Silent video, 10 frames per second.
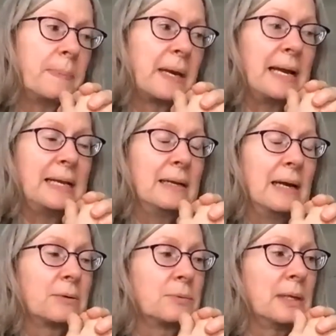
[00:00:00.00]
but I
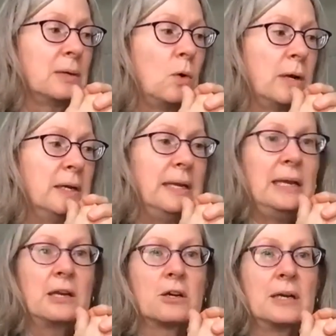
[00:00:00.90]
really wanted to
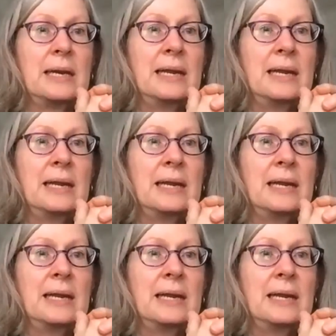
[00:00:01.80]
hear it.